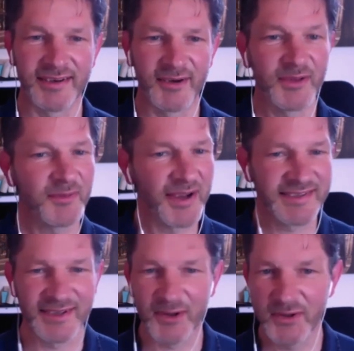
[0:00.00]
Otherwise,
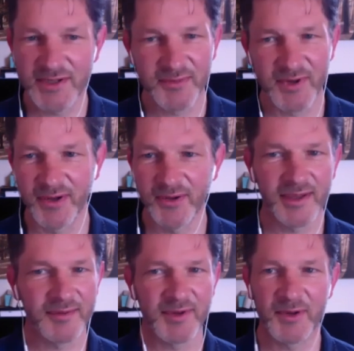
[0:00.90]
in coaching, we know
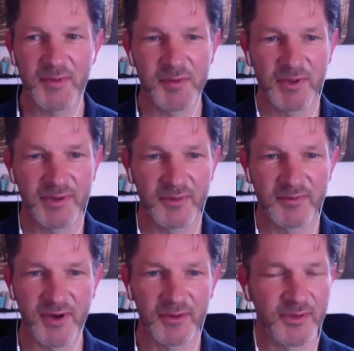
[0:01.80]
that people don't
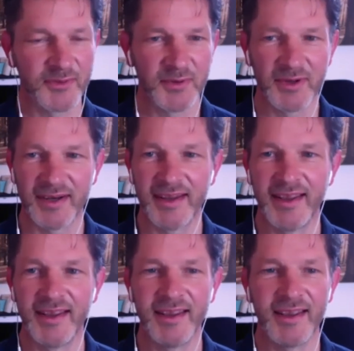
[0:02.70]
follow through
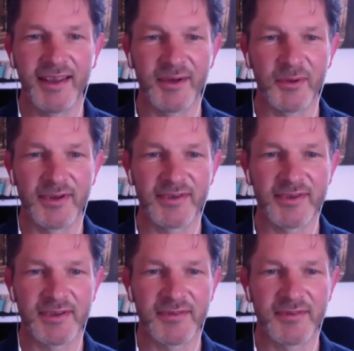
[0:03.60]
and do all sorts of